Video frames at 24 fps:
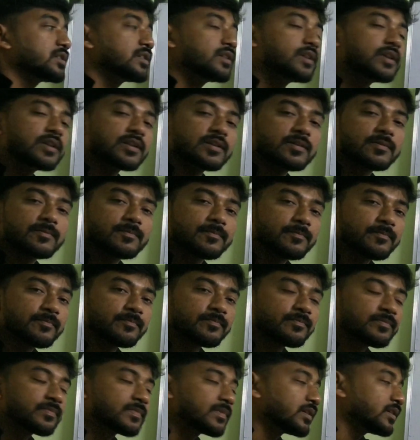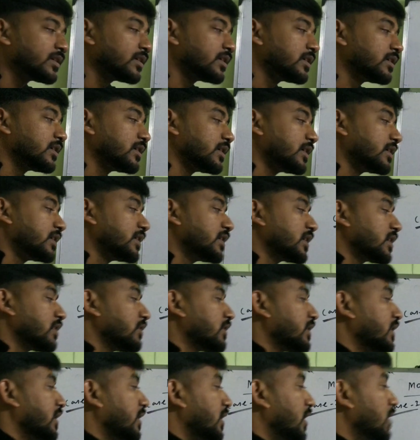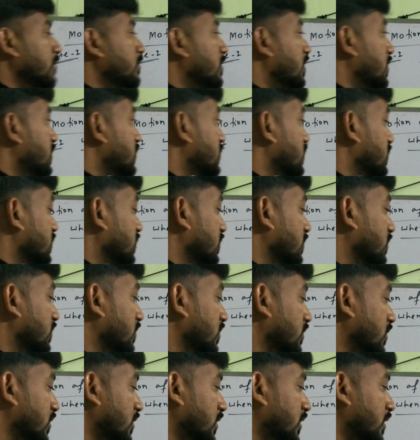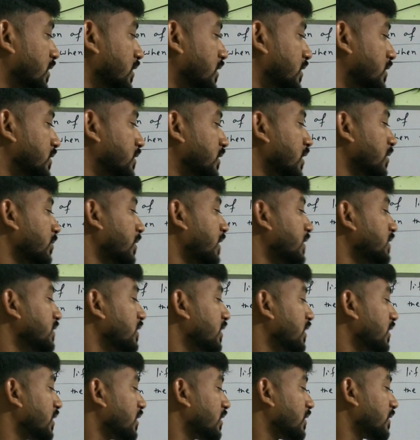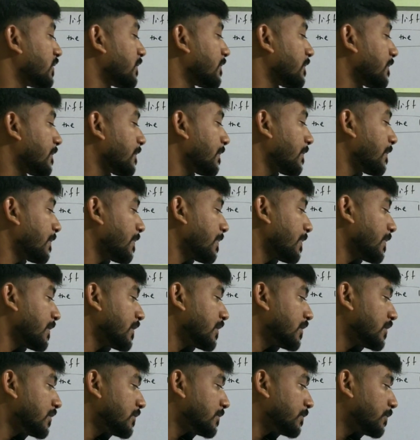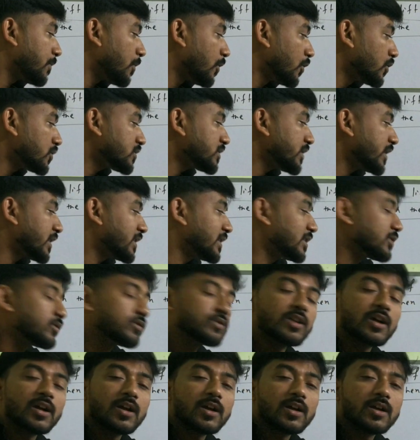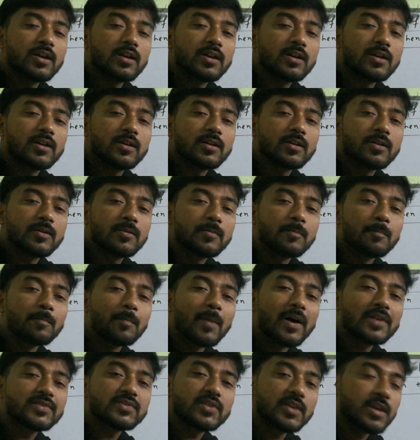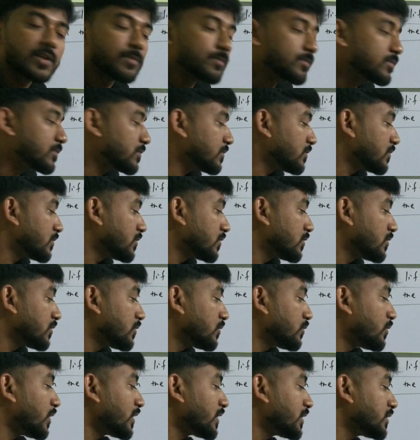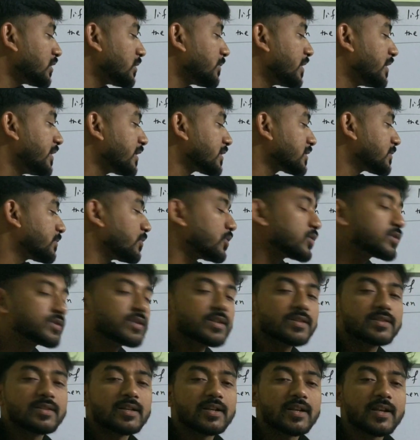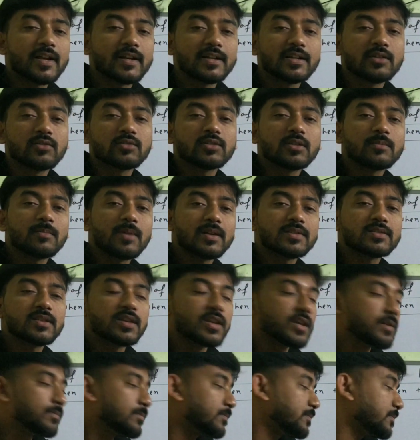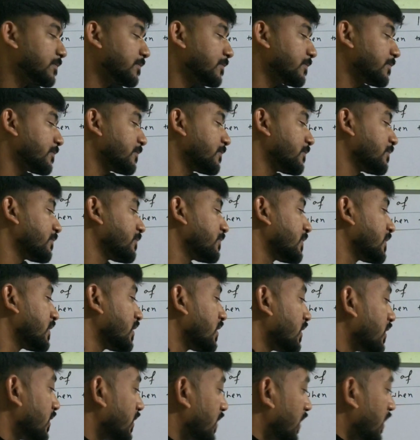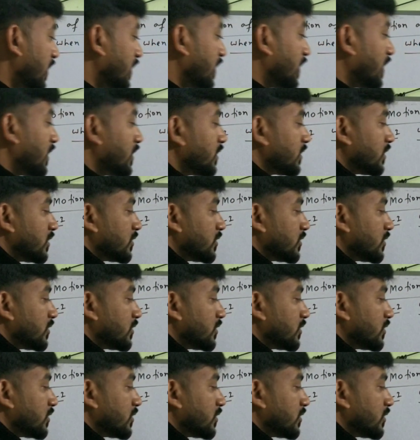a, and here our aim is determine the force acting on the mass m. What are the various forces that are acting on the mass m? And here